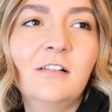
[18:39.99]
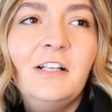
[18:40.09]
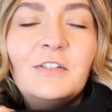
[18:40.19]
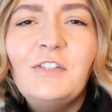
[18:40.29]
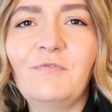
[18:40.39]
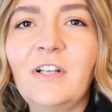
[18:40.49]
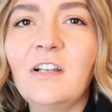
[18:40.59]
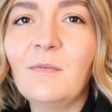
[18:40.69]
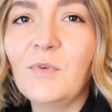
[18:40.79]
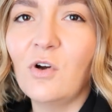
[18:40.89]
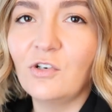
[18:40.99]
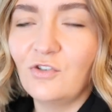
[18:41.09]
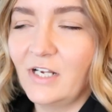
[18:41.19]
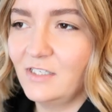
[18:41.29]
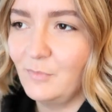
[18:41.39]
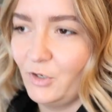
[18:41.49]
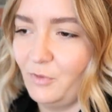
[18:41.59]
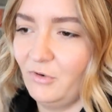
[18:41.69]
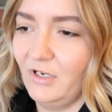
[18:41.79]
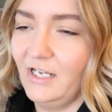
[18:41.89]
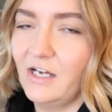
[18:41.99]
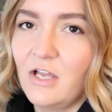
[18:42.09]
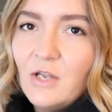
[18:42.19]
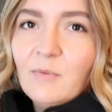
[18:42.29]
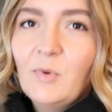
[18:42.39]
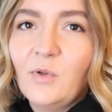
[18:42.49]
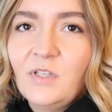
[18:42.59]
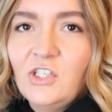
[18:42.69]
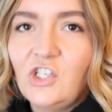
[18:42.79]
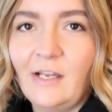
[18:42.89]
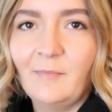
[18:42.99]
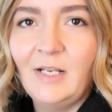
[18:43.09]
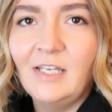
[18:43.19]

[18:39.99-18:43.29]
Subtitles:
I feel like I'm not dressed appropriately. I only bought this check